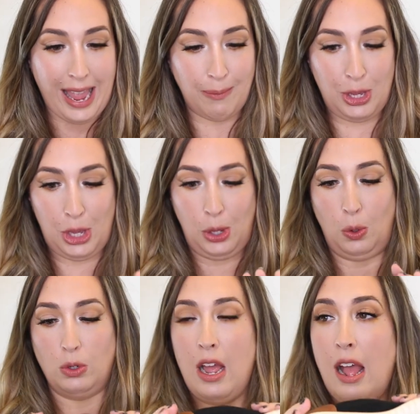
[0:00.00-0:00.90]
damn
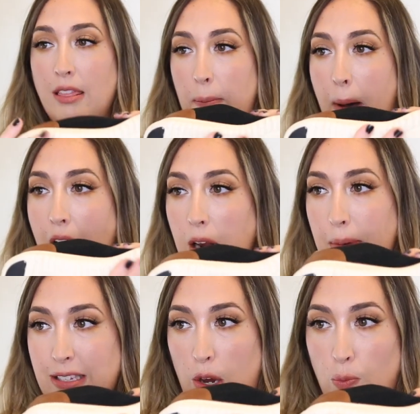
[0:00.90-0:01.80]
cute, the bottom
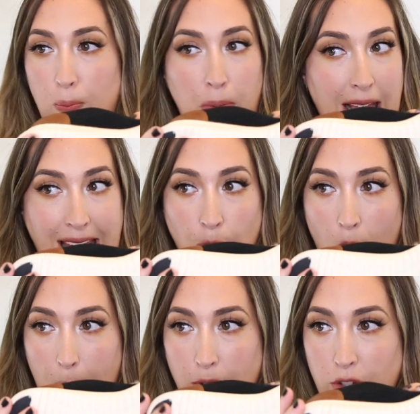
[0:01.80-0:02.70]
is a plain
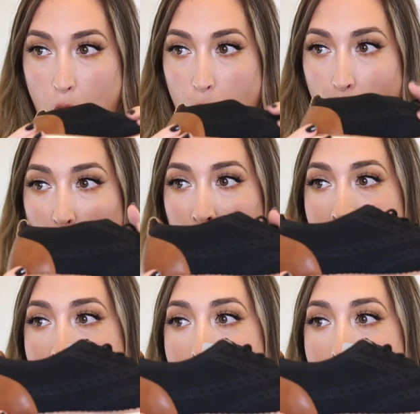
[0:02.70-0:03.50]
rubber sole,